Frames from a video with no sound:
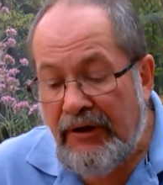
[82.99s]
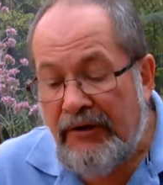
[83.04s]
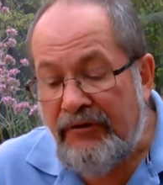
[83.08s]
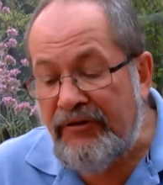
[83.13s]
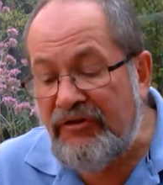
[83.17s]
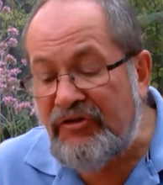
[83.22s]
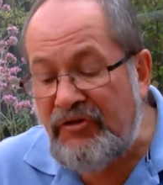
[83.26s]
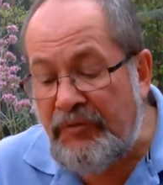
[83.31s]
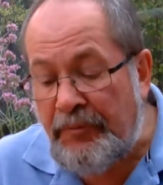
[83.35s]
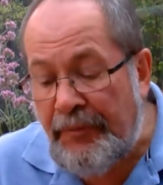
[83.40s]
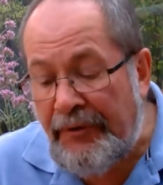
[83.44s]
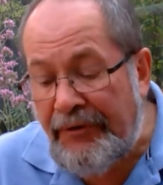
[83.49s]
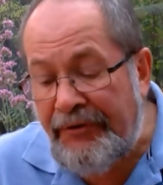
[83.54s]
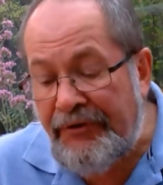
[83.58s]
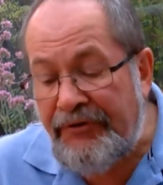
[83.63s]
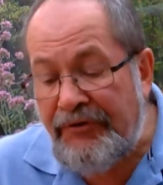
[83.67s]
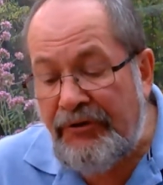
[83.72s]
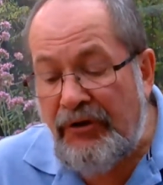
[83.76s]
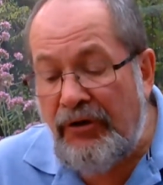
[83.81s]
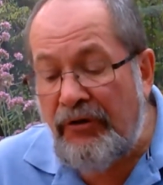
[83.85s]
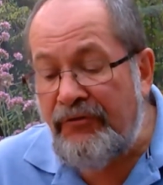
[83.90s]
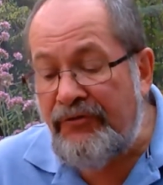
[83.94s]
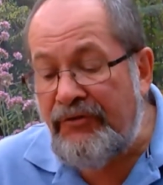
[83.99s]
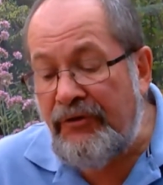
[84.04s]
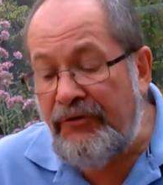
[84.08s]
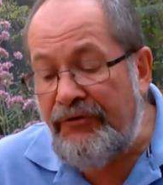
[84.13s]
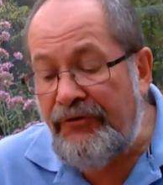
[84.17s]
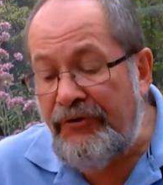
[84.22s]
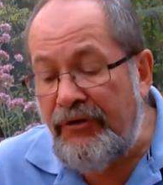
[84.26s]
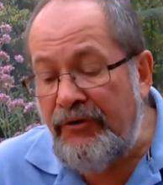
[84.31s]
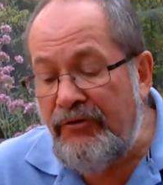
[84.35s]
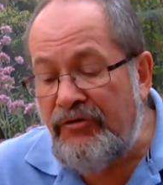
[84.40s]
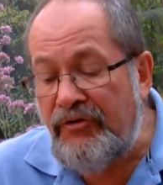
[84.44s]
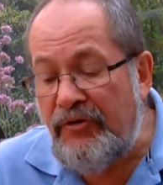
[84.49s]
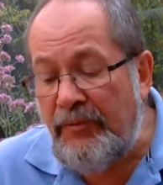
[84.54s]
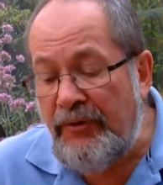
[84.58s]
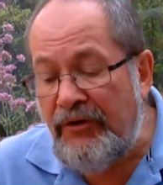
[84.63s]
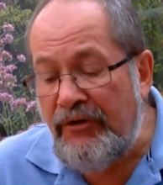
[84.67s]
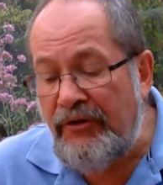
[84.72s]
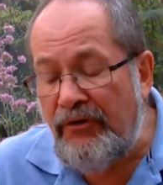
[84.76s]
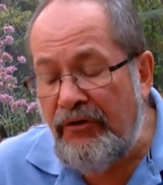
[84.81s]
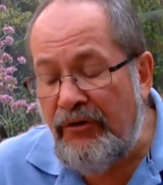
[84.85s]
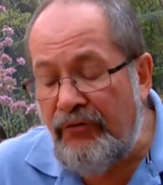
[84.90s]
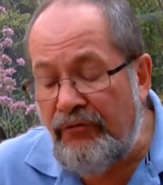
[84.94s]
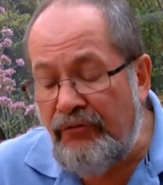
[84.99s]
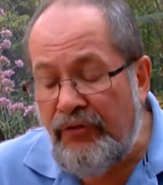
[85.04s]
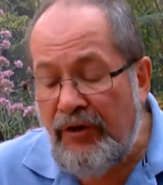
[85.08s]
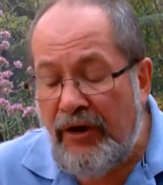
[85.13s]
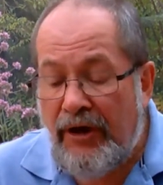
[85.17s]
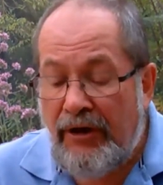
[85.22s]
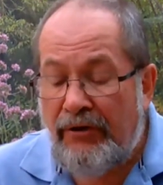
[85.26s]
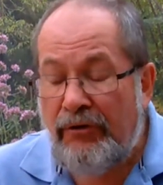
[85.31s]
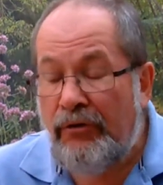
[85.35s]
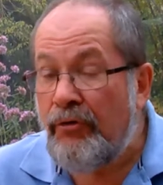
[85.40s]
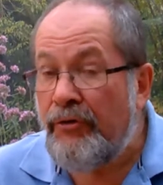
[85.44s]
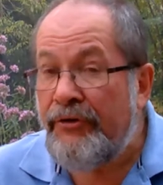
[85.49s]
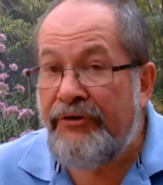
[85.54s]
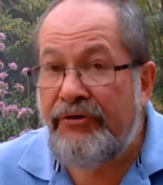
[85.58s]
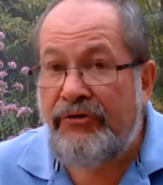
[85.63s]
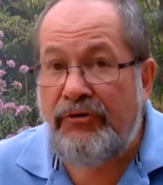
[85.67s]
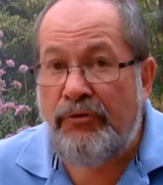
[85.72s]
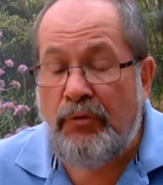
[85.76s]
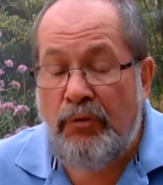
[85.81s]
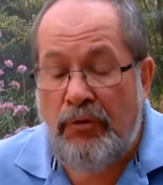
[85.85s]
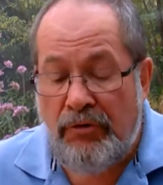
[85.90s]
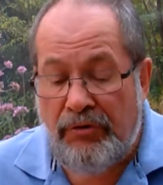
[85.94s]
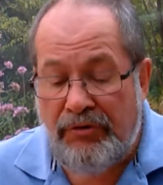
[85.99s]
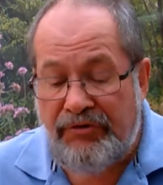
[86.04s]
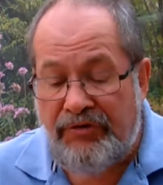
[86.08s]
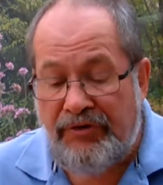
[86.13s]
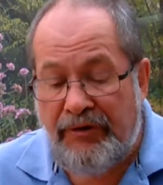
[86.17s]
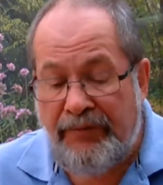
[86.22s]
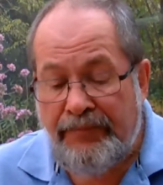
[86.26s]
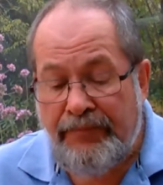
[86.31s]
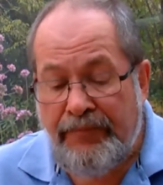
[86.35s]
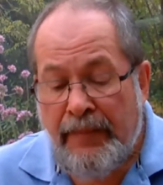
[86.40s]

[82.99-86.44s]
The spirit often throws him into the fire or into water,